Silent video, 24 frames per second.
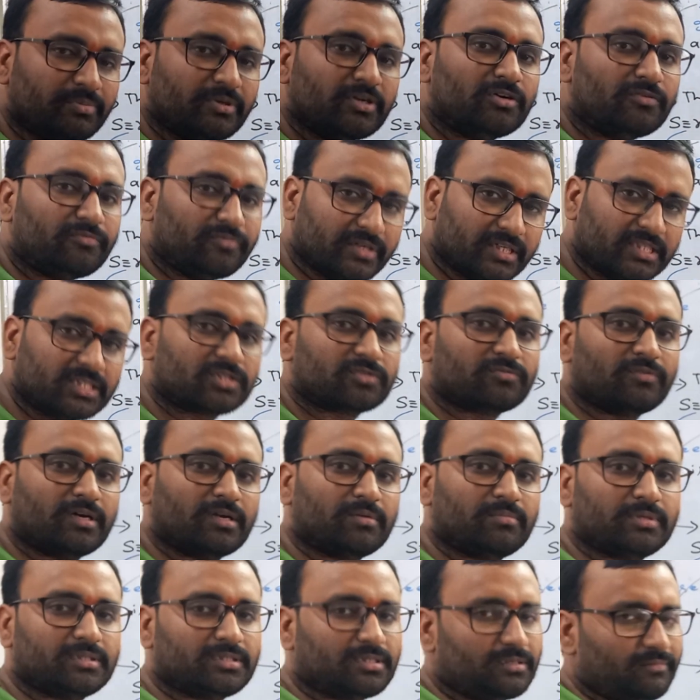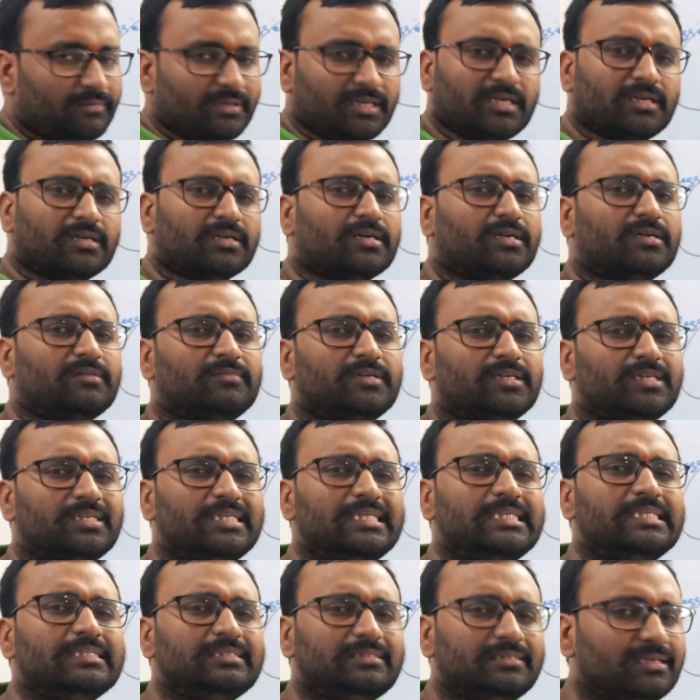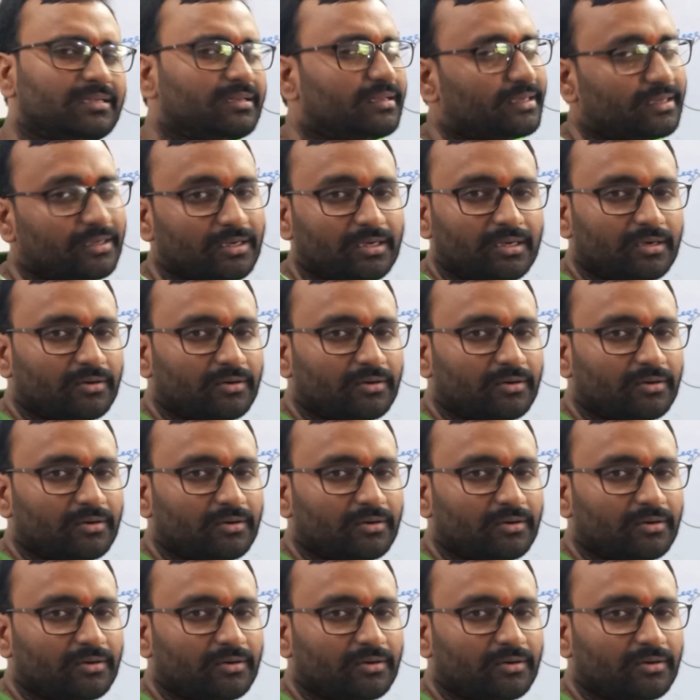perfect square method, we can convert easily.